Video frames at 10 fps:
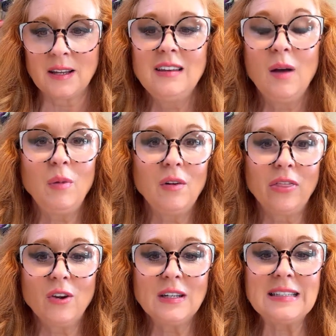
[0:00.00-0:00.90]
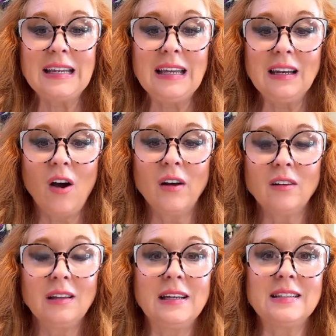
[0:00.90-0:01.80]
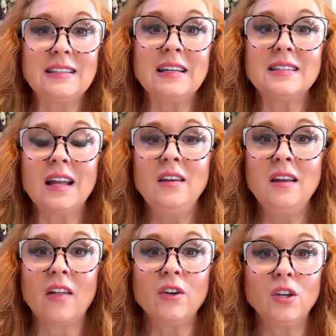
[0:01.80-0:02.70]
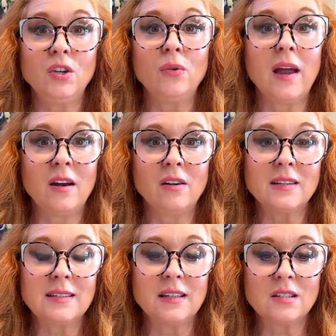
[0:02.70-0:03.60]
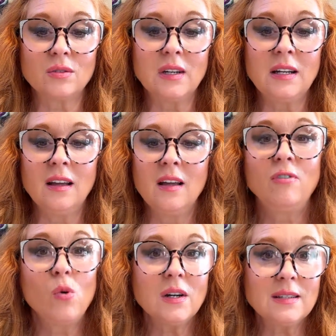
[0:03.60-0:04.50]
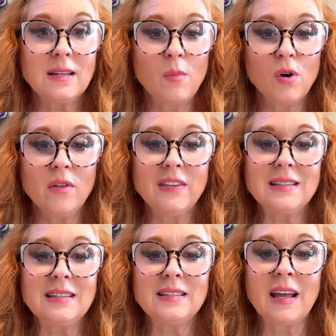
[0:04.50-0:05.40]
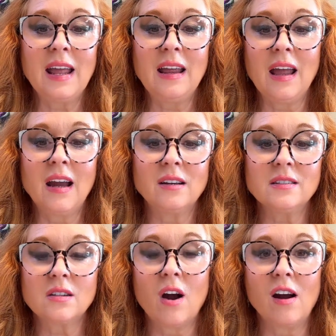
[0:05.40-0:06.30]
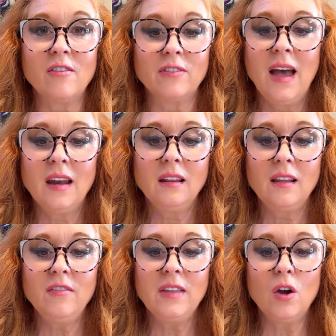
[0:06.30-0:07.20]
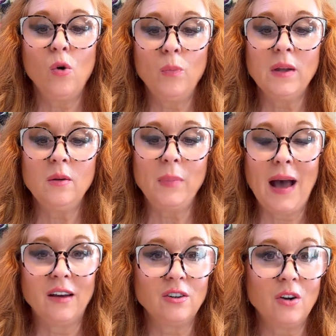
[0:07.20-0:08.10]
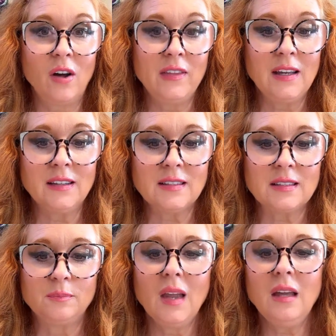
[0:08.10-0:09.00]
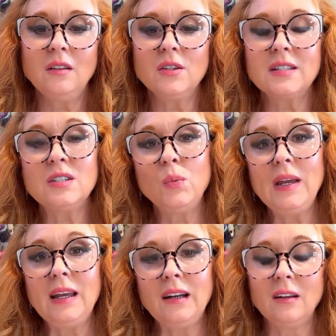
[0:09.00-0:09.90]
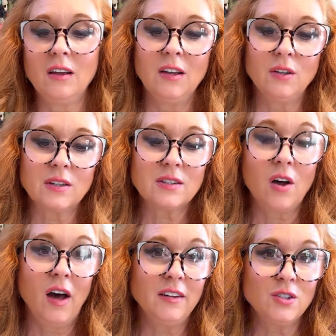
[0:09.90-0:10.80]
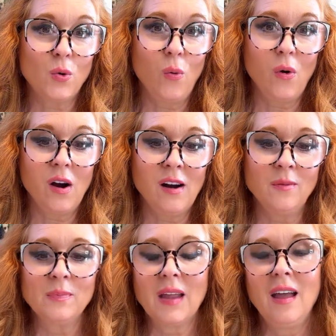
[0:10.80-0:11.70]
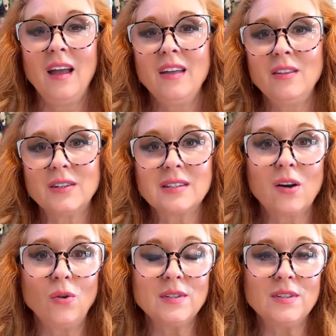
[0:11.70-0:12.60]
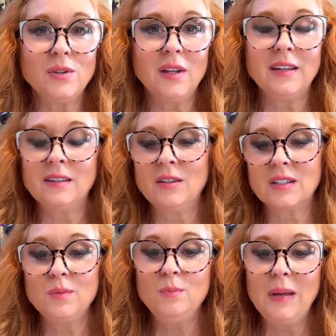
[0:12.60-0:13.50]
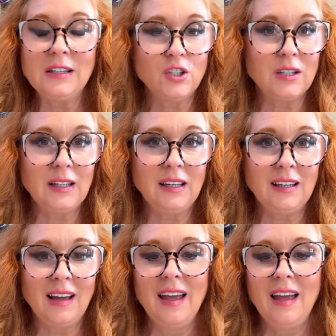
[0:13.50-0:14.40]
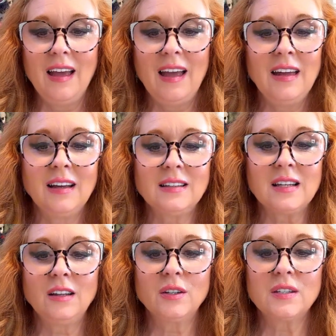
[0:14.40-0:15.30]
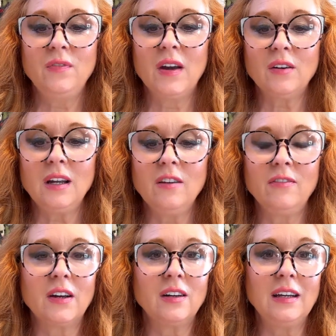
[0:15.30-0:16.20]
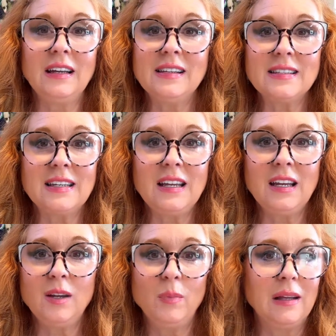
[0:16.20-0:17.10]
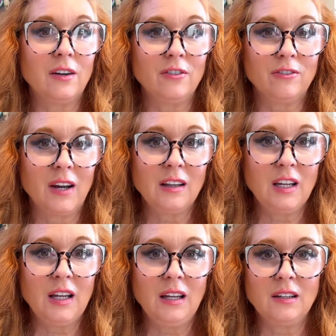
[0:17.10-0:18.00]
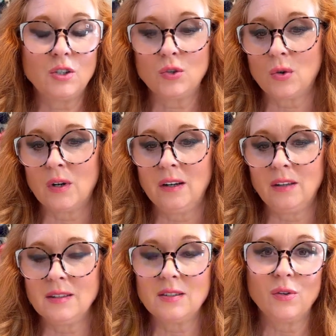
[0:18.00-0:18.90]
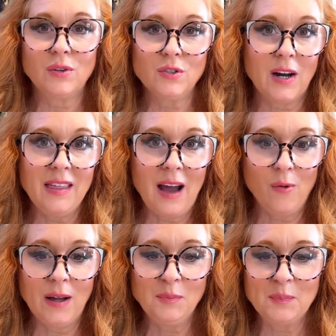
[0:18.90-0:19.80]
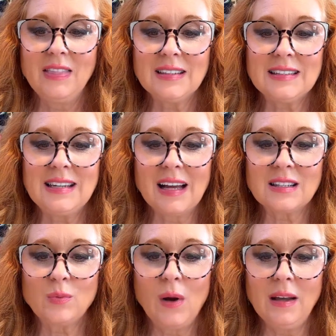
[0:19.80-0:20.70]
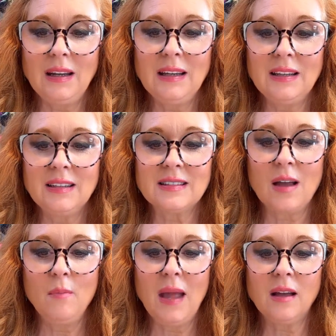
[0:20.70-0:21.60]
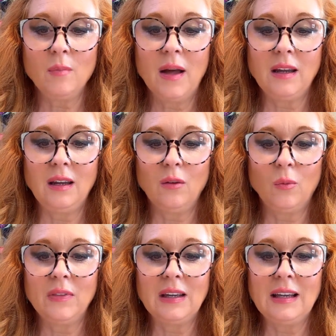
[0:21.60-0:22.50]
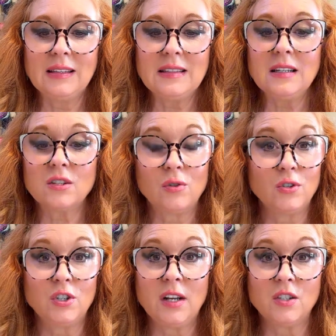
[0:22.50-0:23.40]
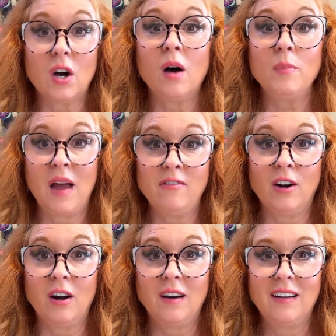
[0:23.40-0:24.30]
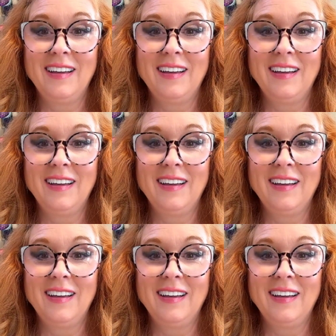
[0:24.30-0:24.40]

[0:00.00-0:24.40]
Number 13 on our list is another cute hair accessory for summer. This is a hair scarf, and I love the open pattern on this. It looks sweet, it looks cottagecore, it looks coastal, it looks beachy, and it looks very, very easy, beginner-friendly tutorial, so go try that one. This next one is Make Money with the Easiest Crochet Top Ever.